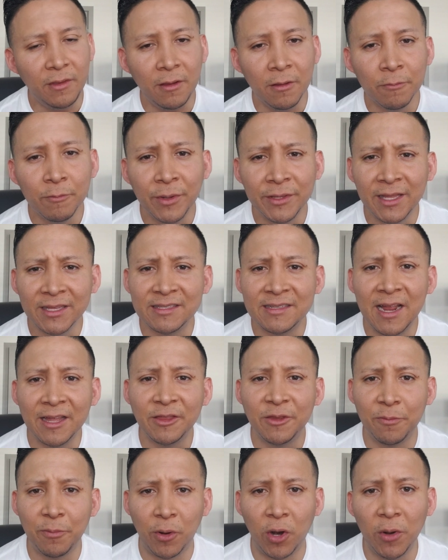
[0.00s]
But that's
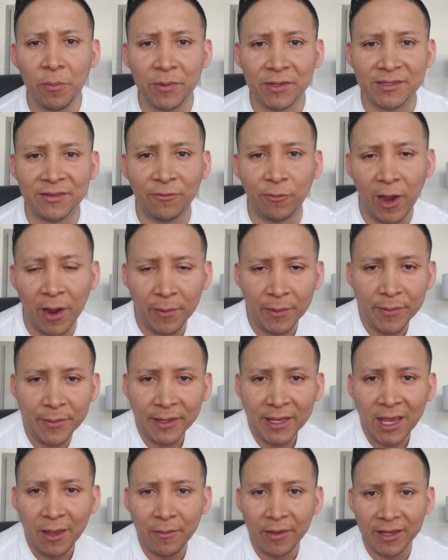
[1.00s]
not the purpose of why we
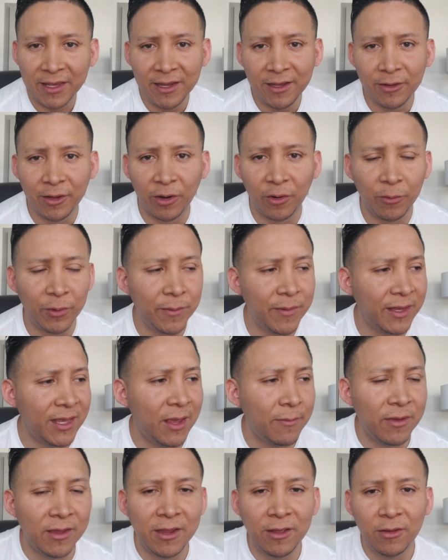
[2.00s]
became a healer. We
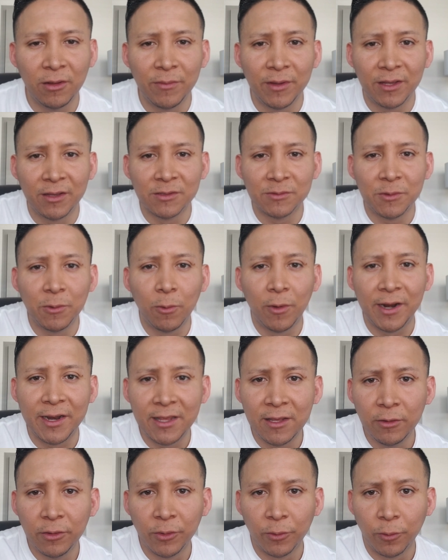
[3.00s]
became a healer because we want to
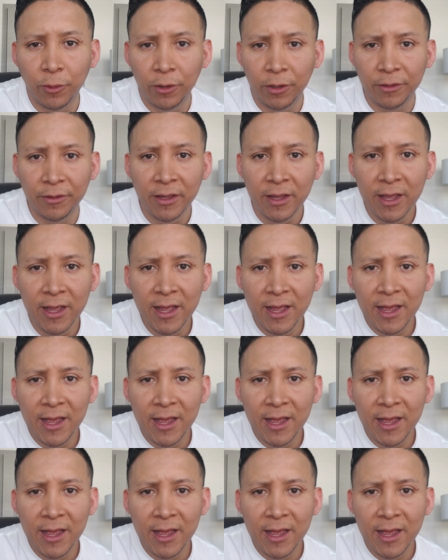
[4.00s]
heal the world.